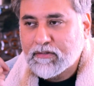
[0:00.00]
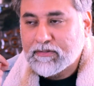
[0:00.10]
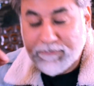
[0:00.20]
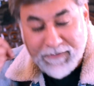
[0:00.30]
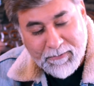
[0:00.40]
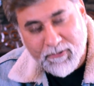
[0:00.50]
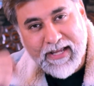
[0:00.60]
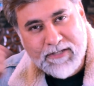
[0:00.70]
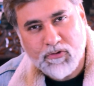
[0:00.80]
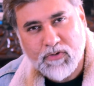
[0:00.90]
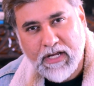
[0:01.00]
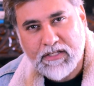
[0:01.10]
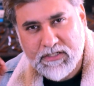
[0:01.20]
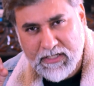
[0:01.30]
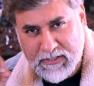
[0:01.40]
The film tries to
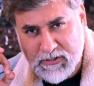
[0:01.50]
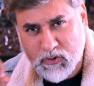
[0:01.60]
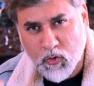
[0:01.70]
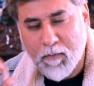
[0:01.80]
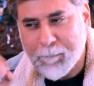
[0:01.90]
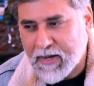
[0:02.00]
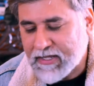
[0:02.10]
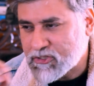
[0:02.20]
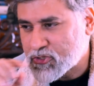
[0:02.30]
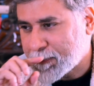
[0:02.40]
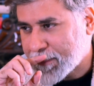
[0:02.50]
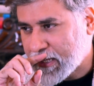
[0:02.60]
touch so much.